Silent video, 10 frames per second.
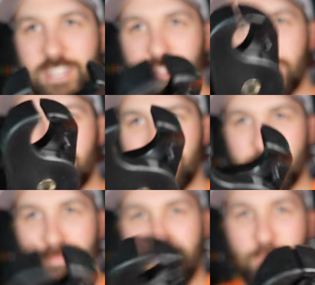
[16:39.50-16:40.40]
can just
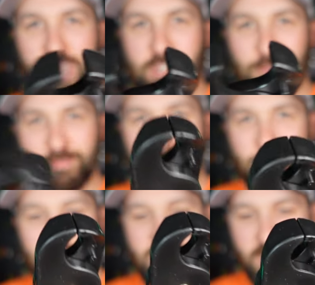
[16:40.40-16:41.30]
pinch them,
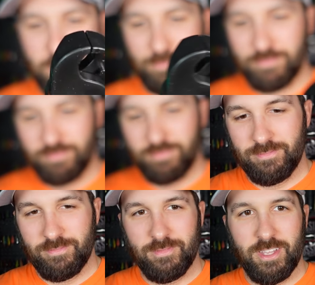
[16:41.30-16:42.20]
just get them.
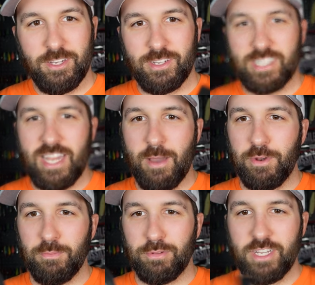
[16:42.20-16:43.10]
You can snap
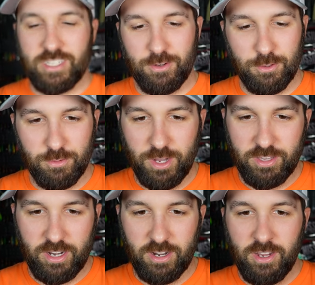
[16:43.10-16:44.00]
it in place and hold them
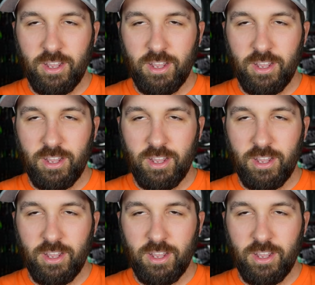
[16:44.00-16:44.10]
on there.